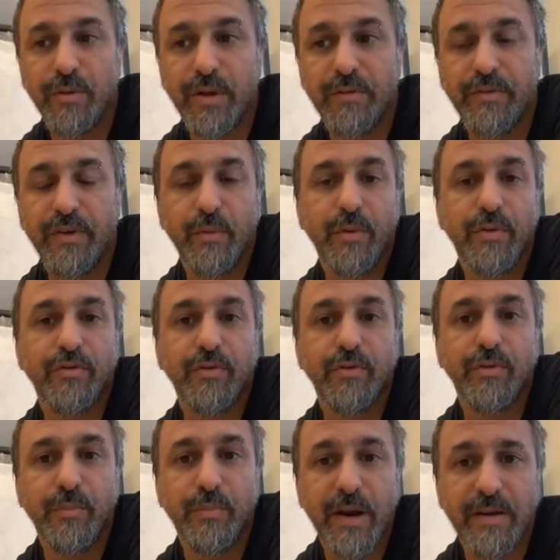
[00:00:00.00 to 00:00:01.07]
If he wants to
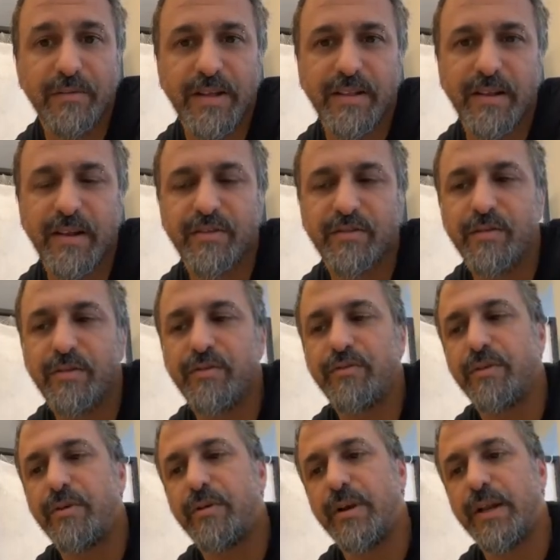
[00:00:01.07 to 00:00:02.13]
do private lessons
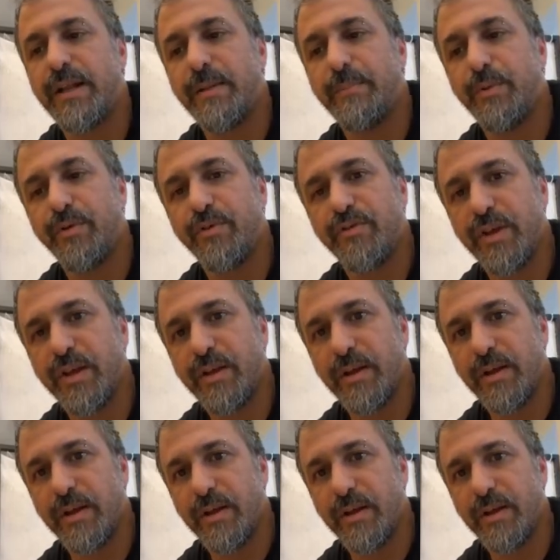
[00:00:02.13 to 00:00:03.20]
or in a music
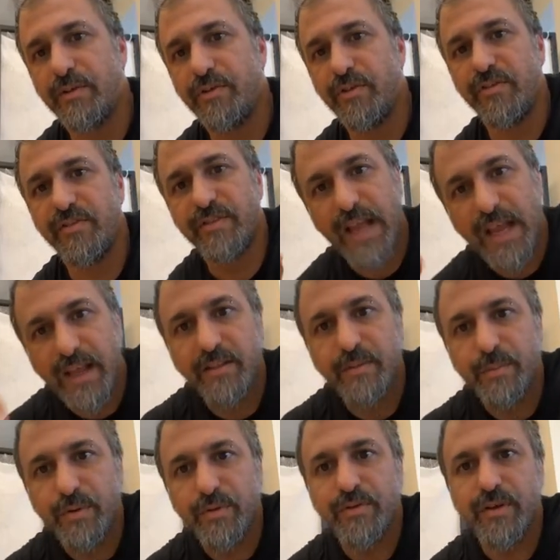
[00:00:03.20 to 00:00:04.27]
state
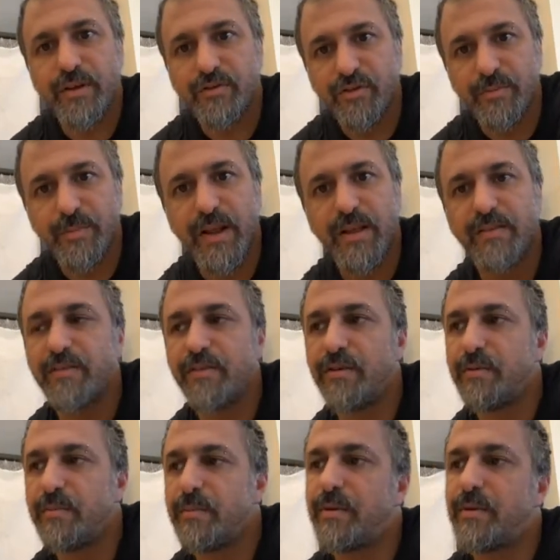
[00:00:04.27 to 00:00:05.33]
music
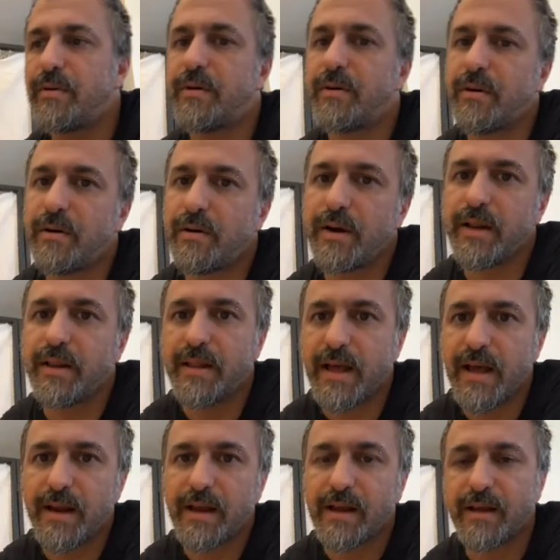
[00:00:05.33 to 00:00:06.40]
gymnasium or in
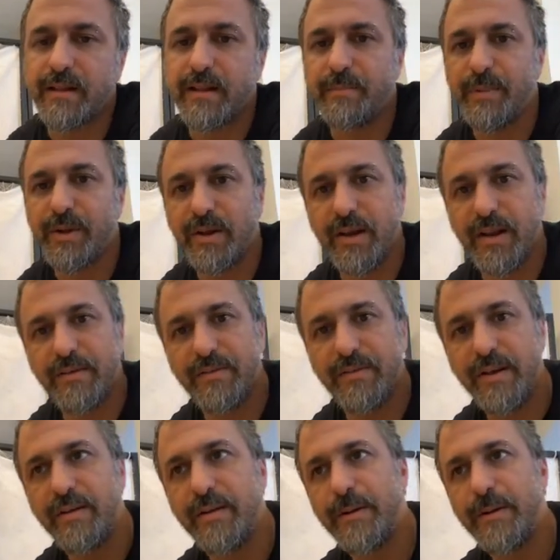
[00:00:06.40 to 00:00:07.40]
an academic level.